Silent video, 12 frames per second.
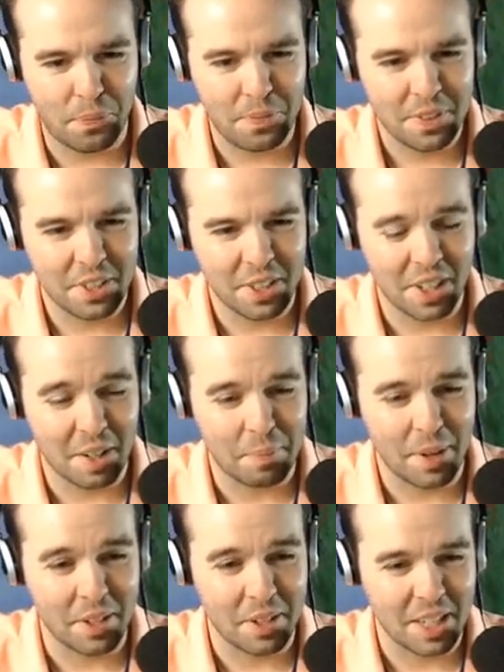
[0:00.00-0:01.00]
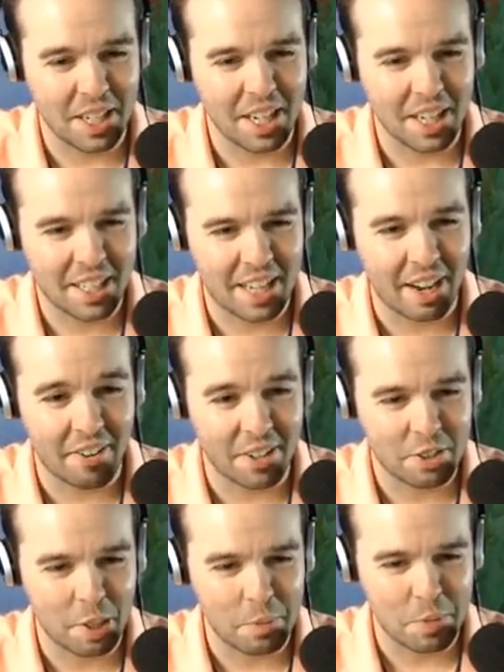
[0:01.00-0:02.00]
You're, apparently, carrot
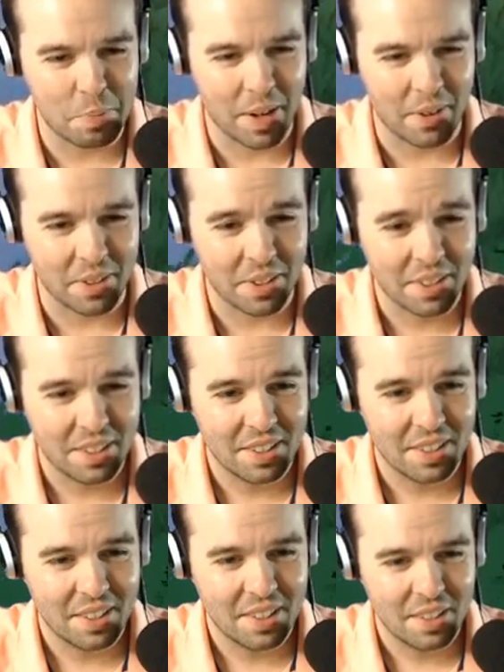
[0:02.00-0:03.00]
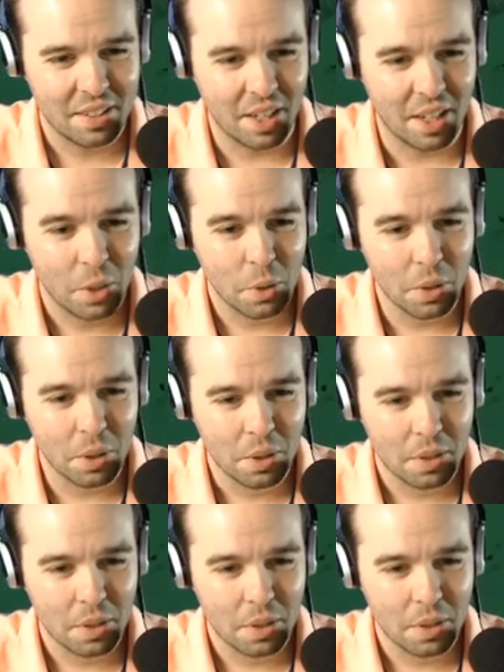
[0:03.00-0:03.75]
trumps barrel. Ah! Woo!